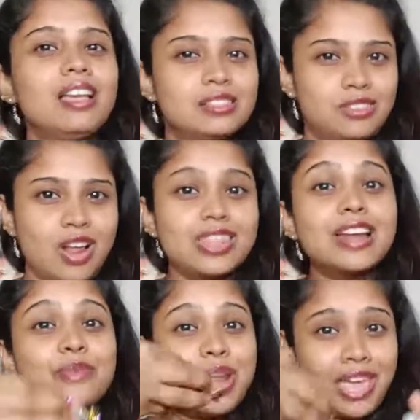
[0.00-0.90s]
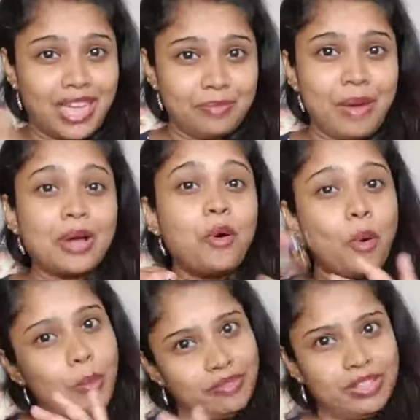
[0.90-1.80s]
it's not that when I get back
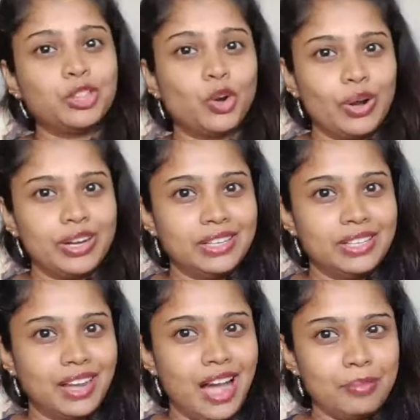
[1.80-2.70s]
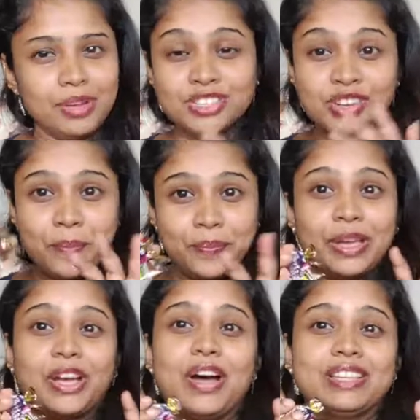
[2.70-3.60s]
home, I will throw it in the garbage.
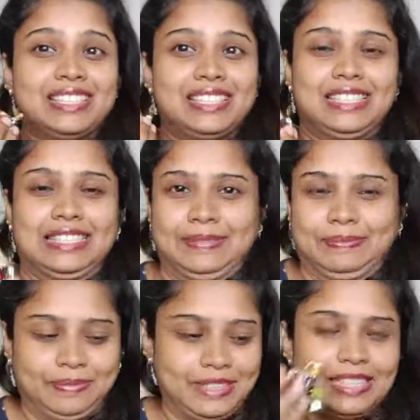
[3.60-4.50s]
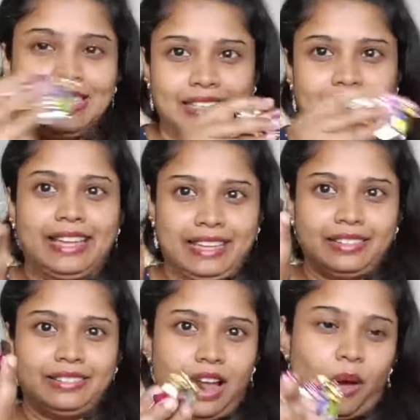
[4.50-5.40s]
Because, see, like
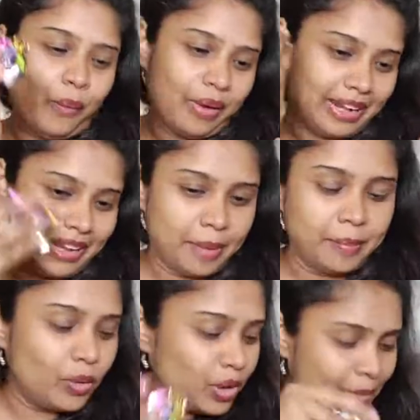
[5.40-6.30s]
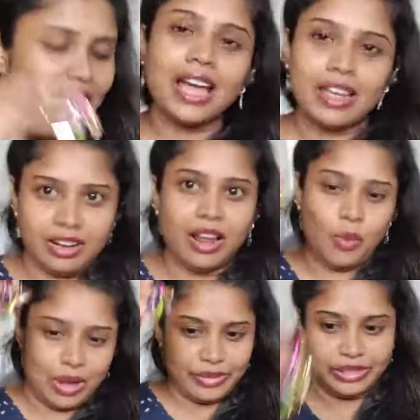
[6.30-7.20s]
now it came out. But I
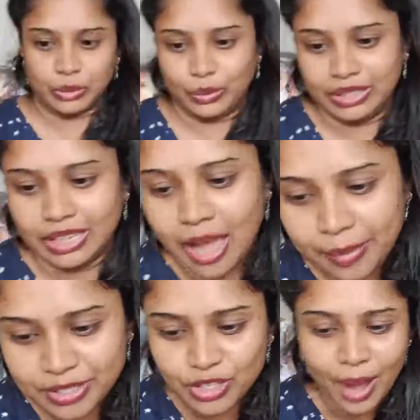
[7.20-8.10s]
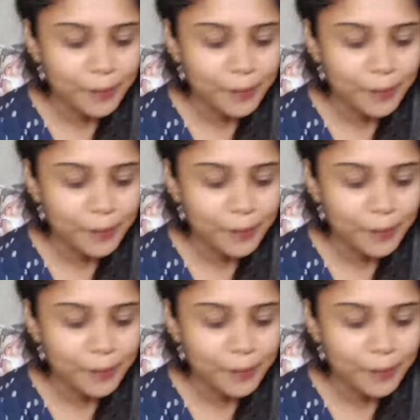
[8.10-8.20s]
will throw in the garbage.